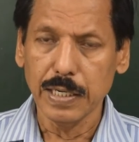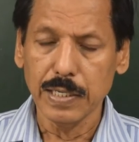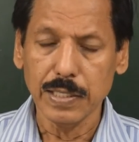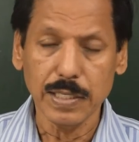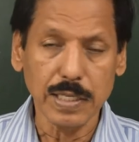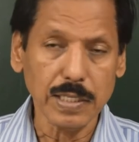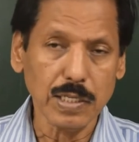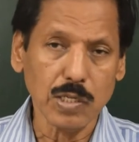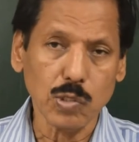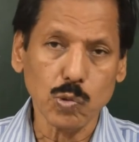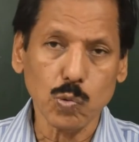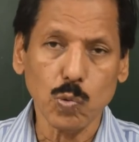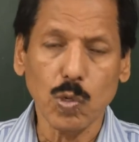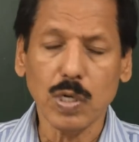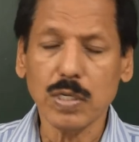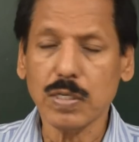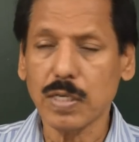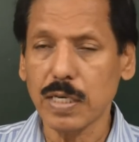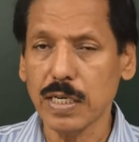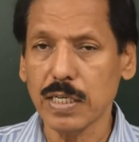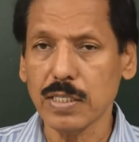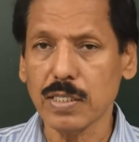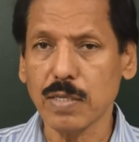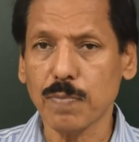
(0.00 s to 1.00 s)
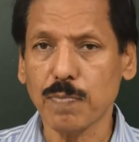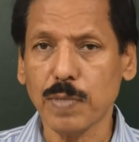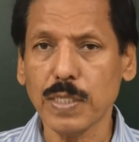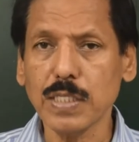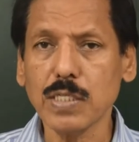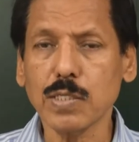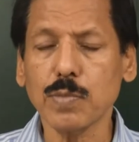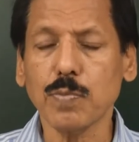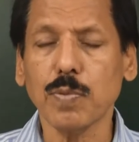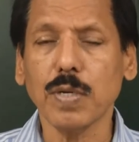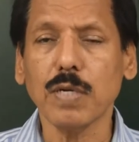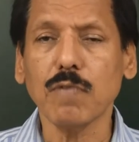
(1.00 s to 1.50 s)
This is what is the
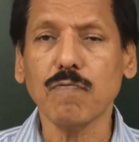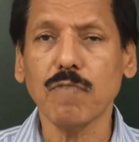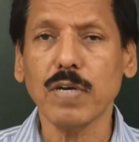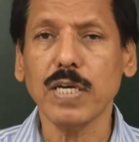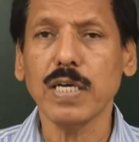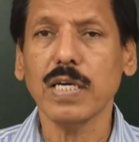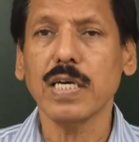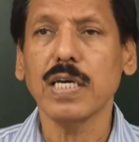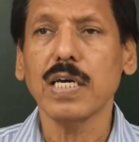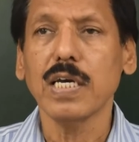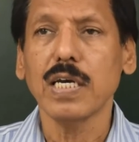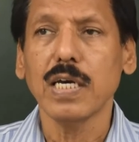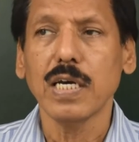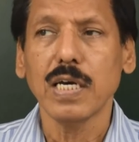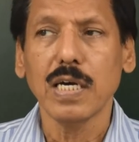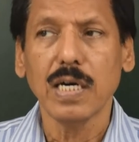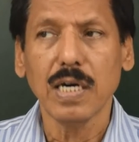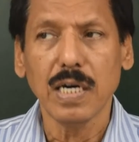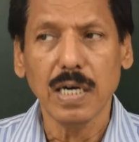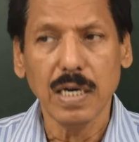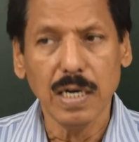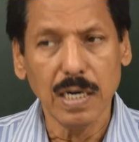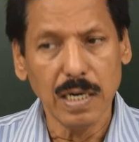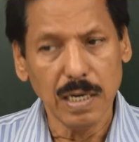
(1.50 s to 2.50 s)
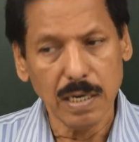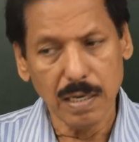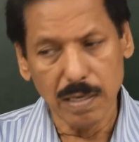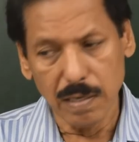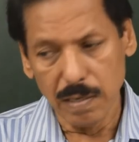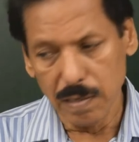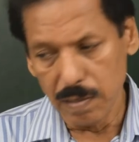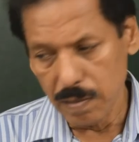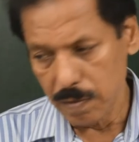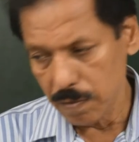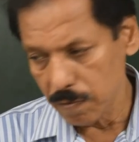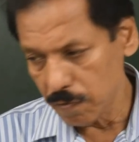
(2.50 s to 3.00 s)
principle we
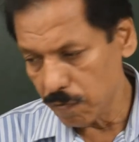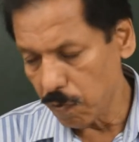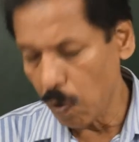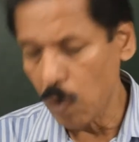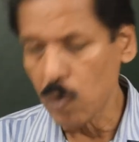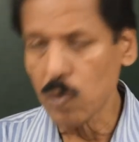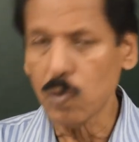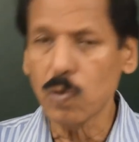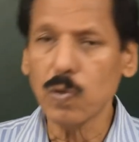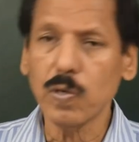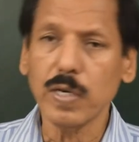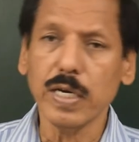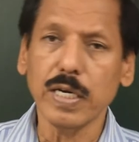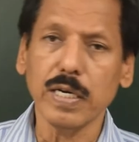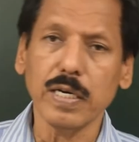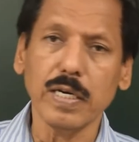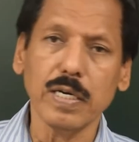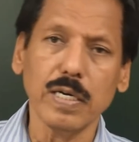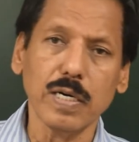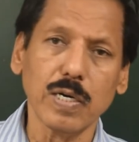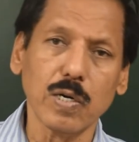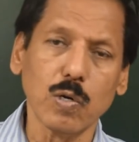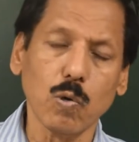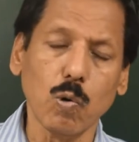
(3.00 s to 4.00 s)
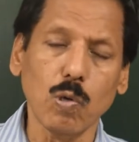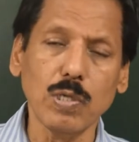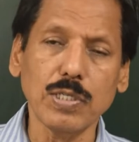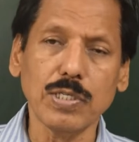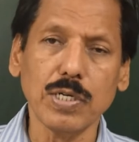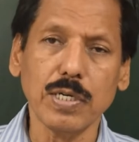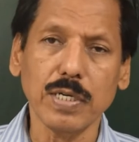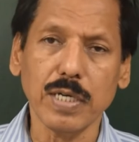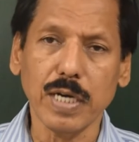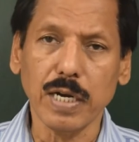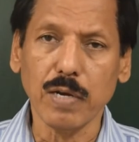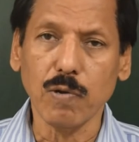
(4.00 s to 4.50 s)
follow in
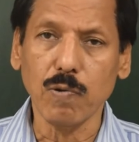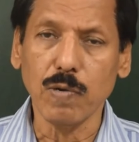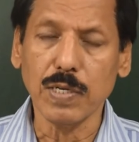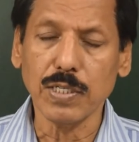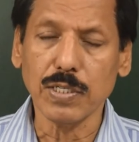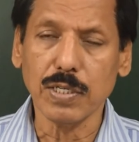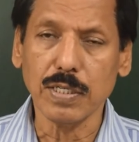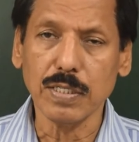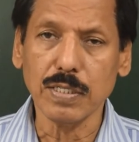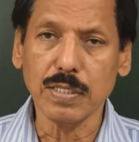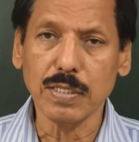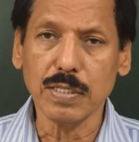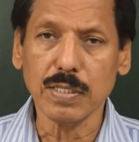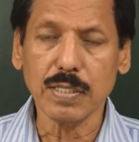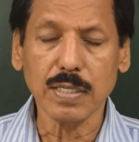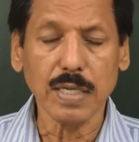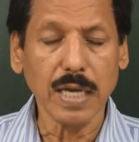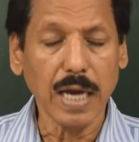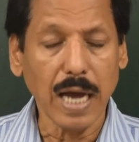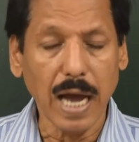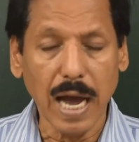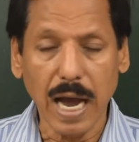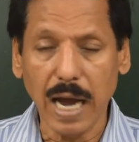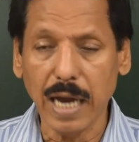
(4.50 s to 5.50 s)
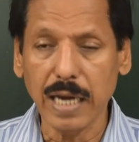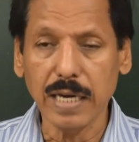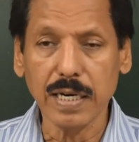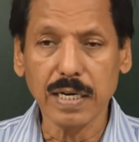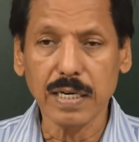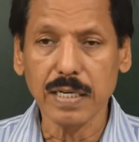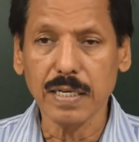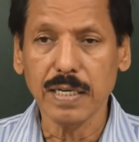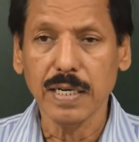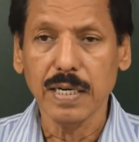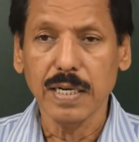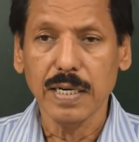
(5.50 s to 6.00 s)
collision regulations,
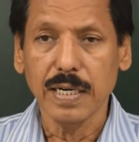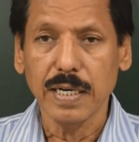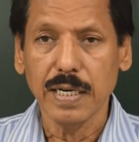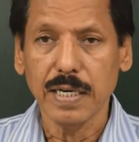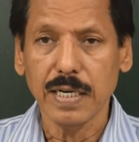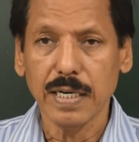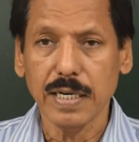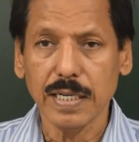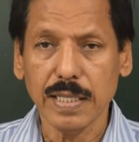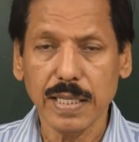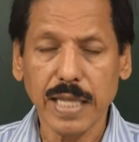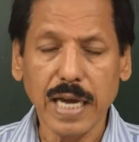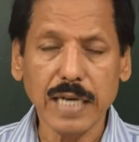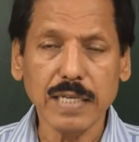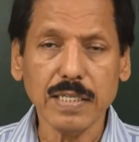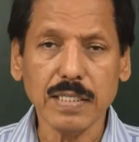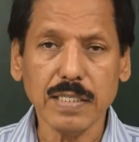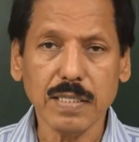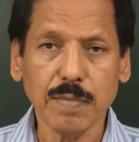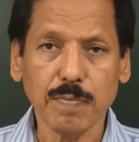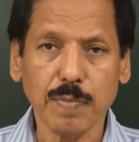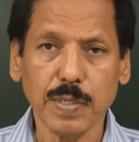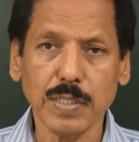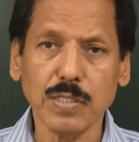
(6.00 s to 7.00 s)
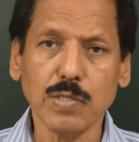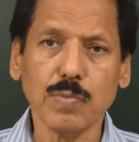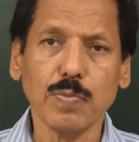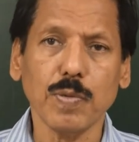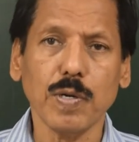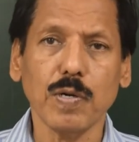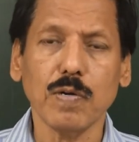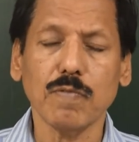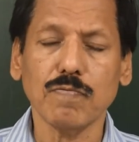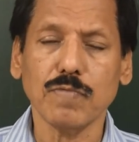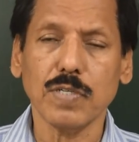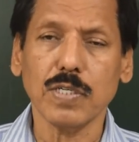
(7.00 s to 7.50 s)
and that is the
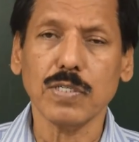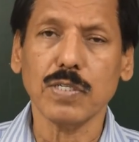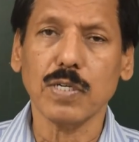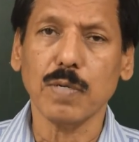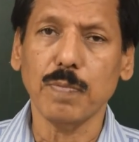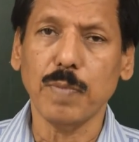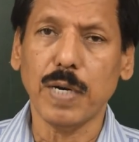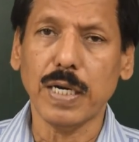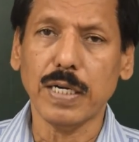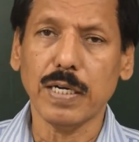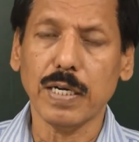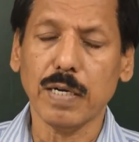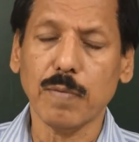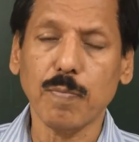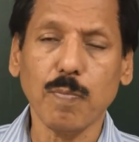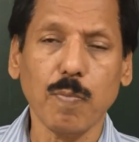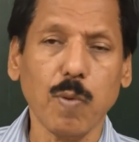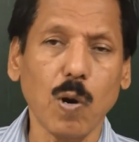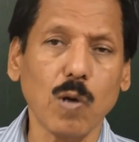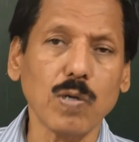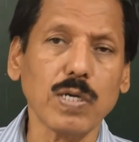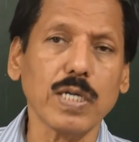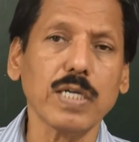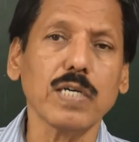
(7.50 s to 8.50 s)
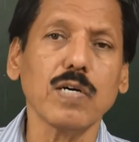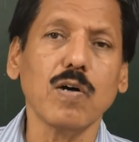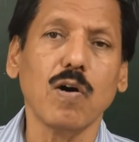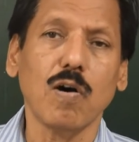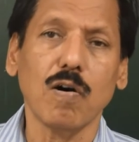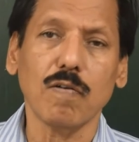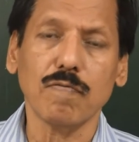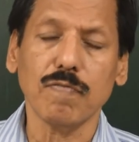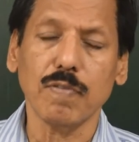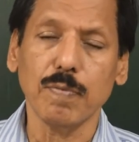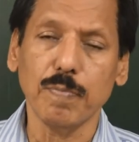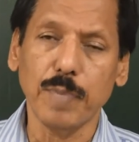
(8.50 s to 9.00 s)
principle of systematic plotting
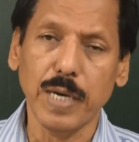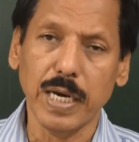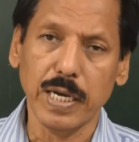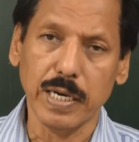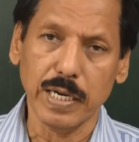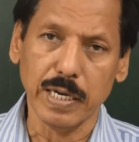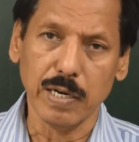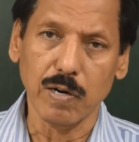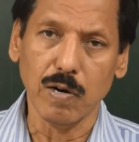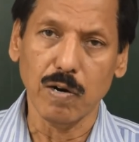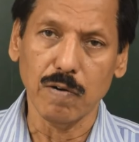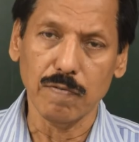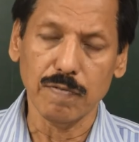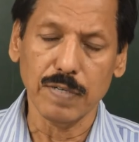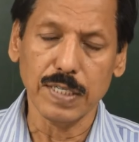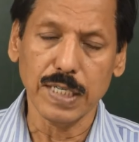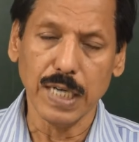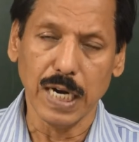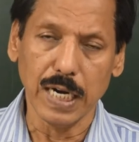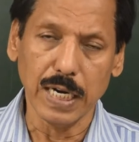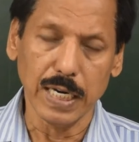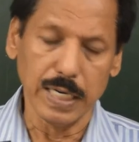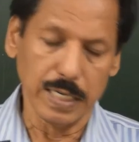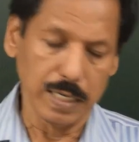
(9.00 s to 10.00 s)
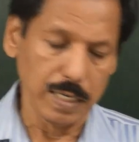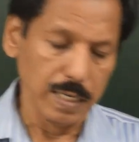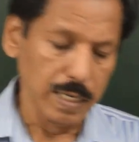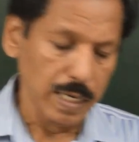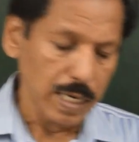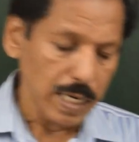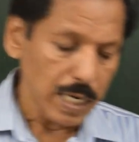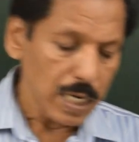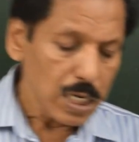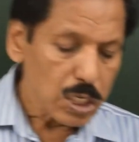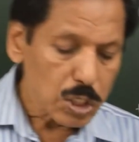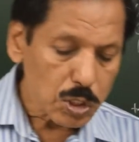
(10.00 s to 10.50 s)
of the bearing of a target.
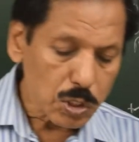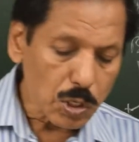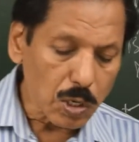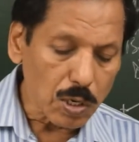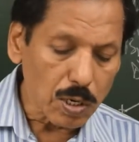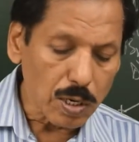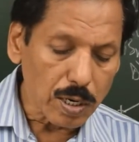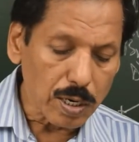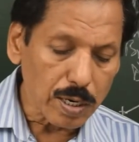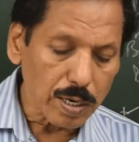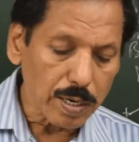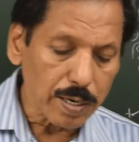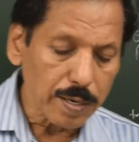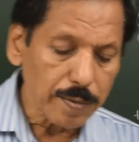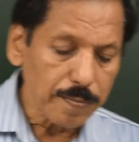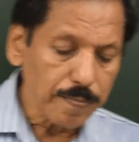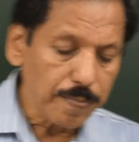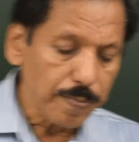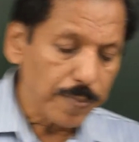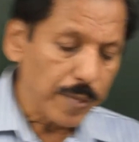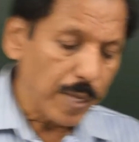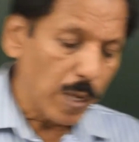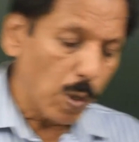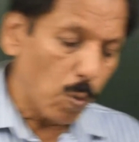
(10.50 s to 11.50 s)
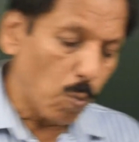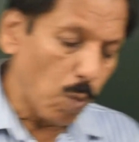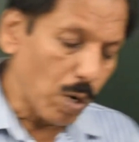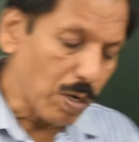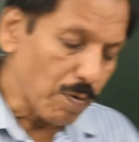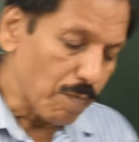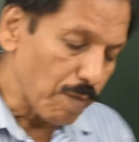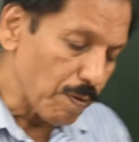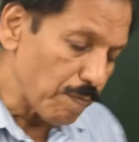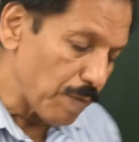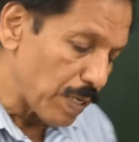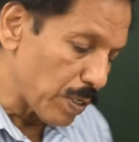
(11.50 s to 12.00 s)
So
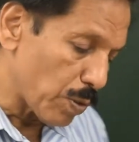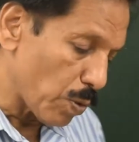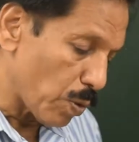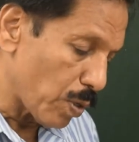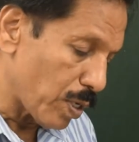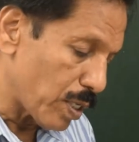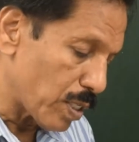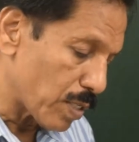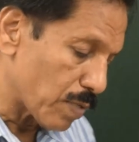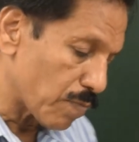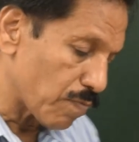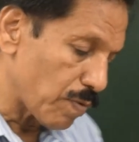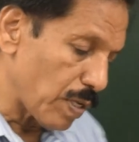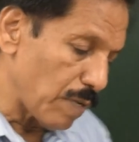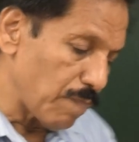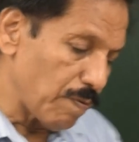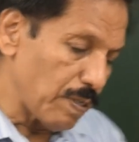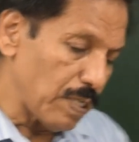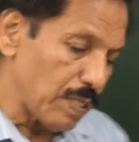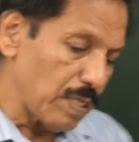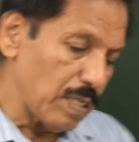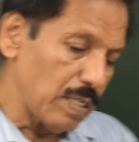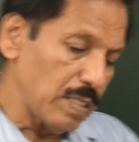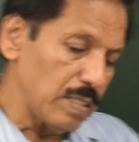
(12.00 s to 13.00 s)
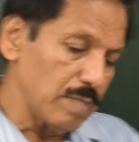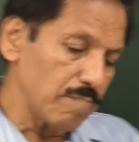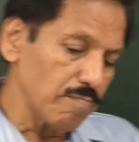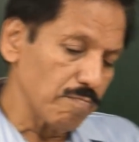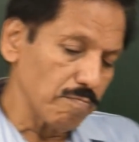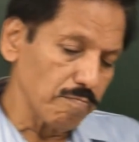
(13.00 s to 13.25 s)
what we will do is we will